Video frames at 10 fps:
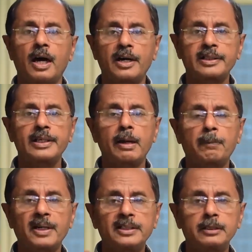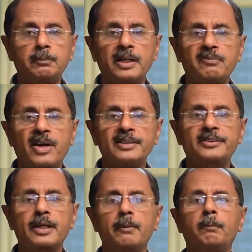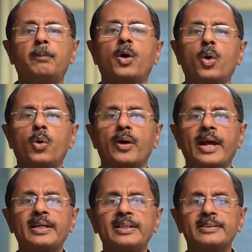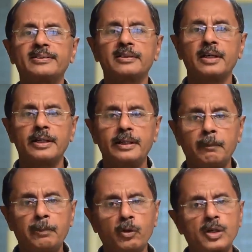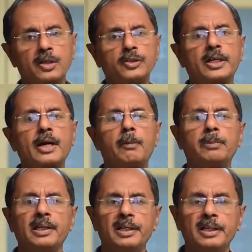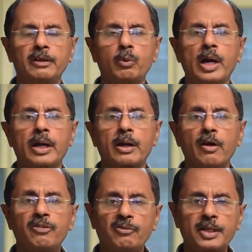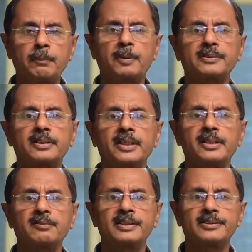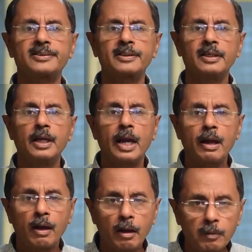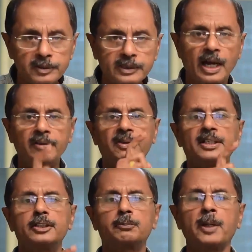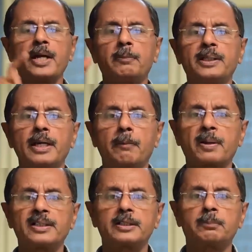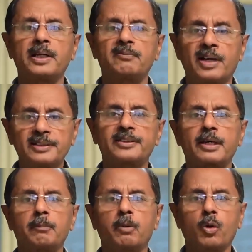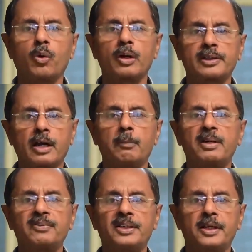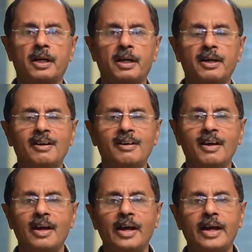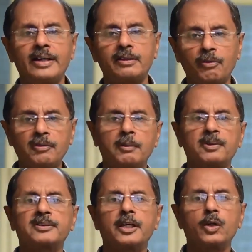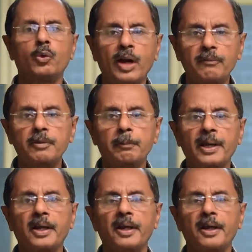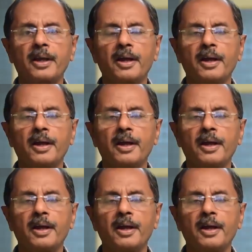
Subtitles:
under the Apprenticeship Advisory Board and he is deputed to the company where 50% of this stipend is paid by the Apprenticeship Advisory Board of the Government of India, and the 50% you will have to pay,